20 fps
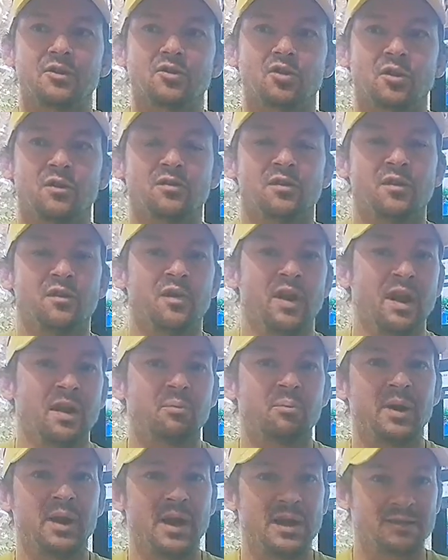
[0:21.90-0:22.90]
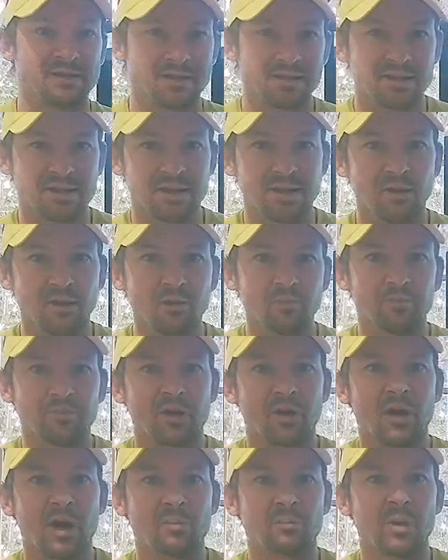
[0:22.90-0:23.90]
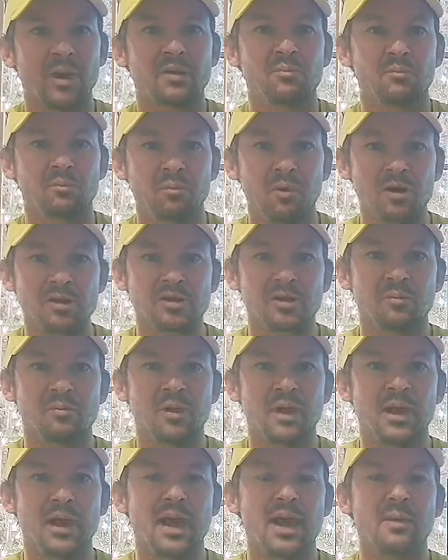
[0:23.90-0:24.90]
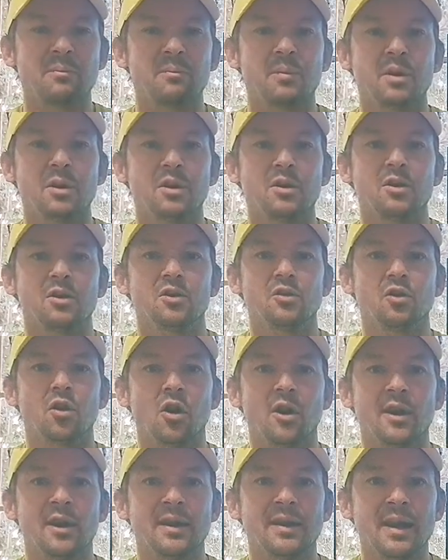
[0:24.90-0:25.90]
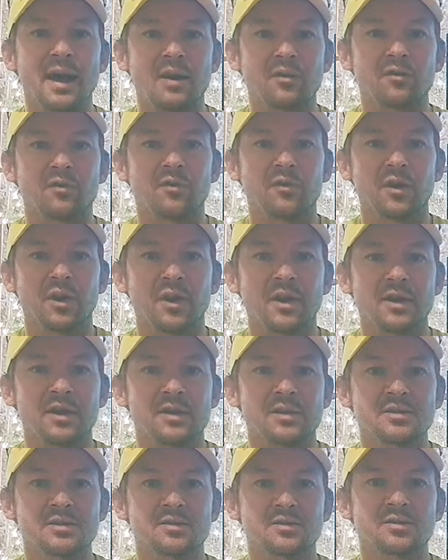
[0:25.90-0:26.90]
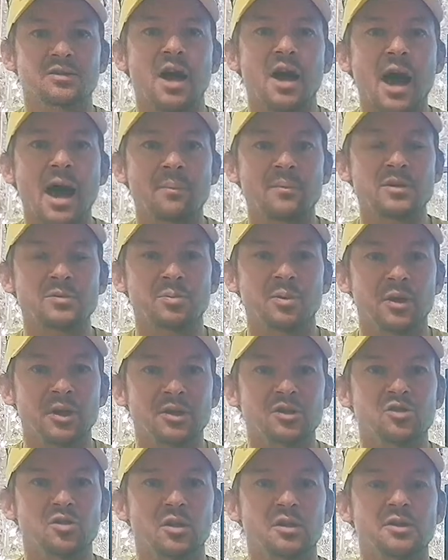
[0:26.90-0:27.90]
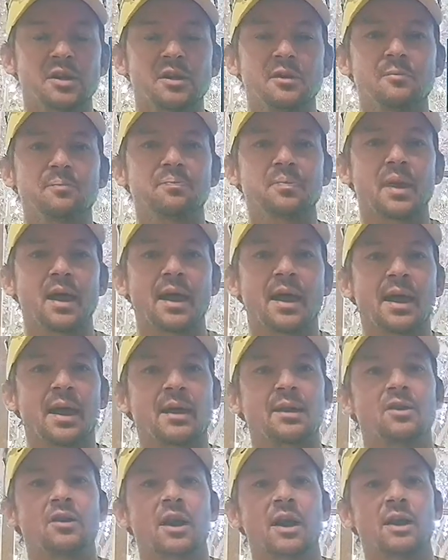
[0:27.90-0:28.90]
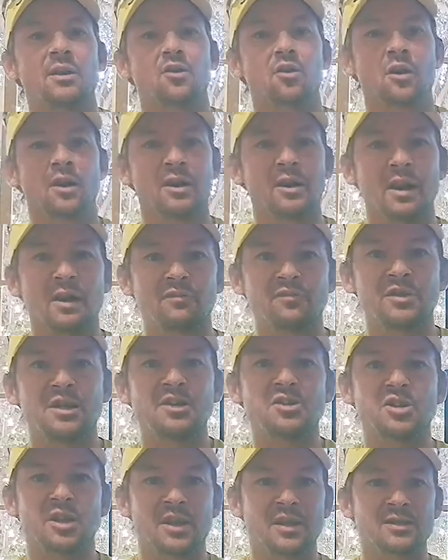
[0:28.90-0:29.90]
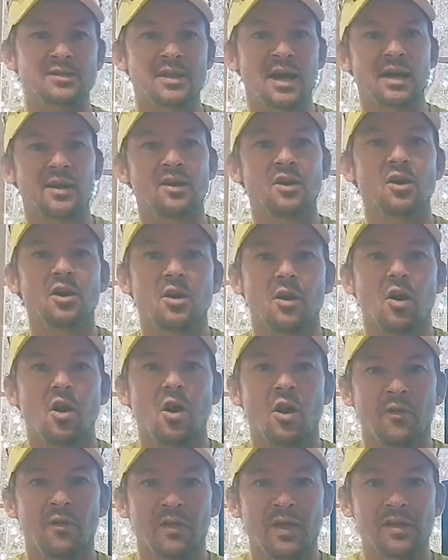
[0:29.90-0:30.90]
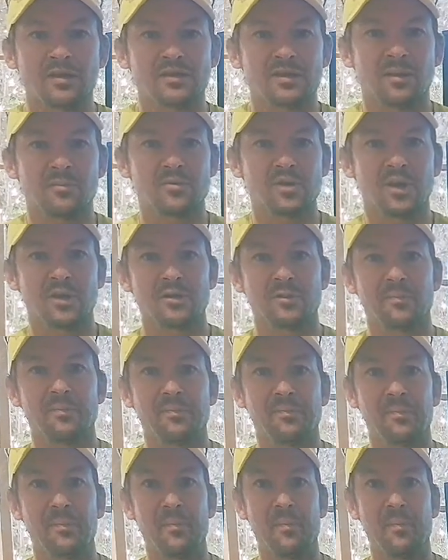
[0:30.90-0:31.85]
sort of developing as a skill, all right? But possibly not enough time is put into it, and not enough teaching is done on that subject.